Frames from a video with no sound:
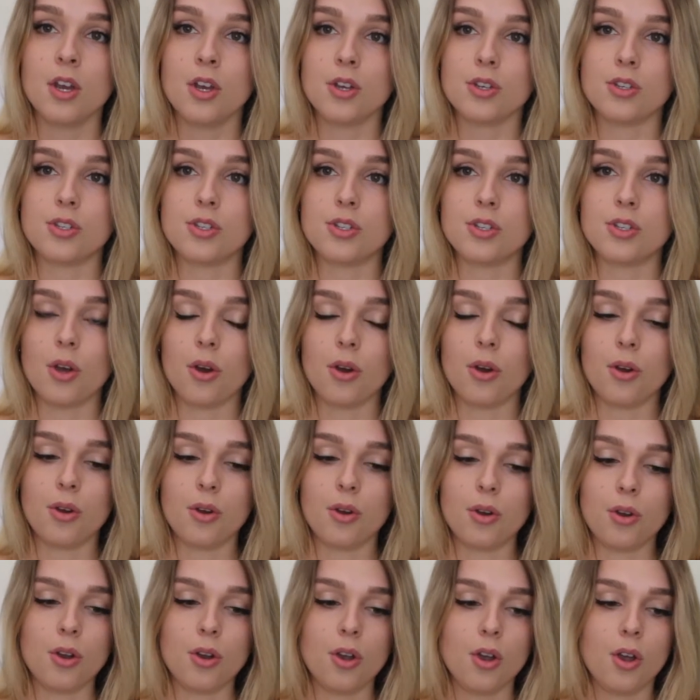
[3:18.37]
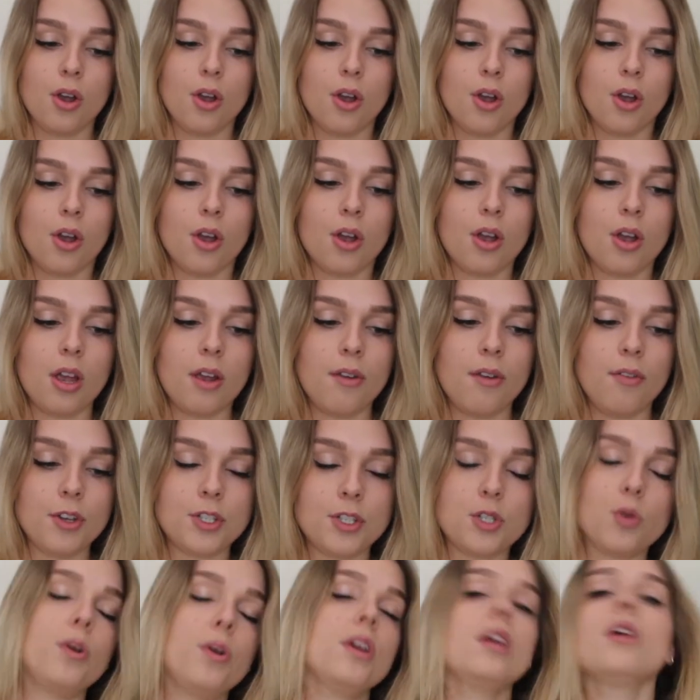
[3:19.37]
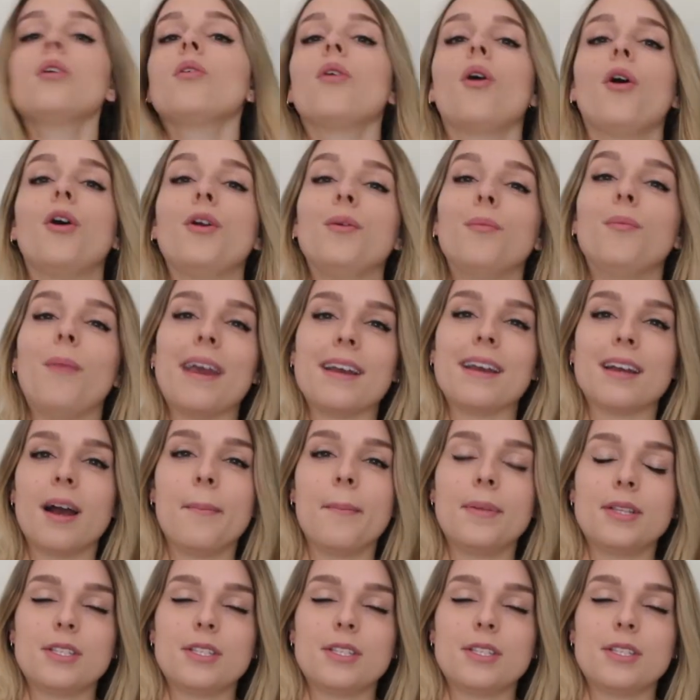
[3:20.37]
So if you're doing your own makeup,